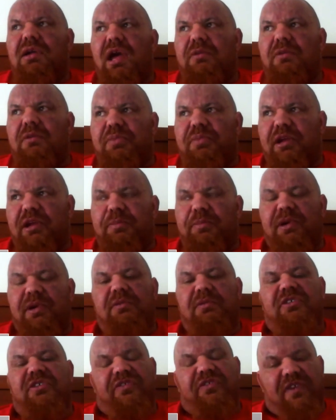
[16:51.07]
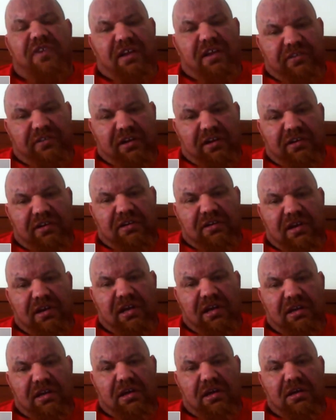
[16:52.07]
NPP, which is fast-acting
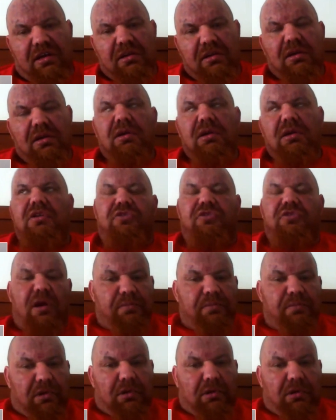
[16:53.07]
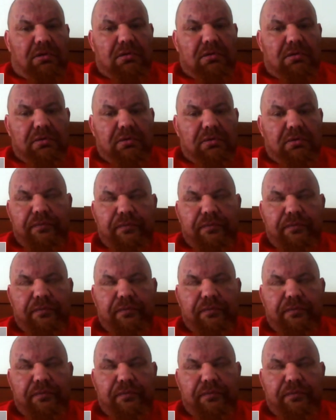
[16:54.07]
DECA, Trenbolone,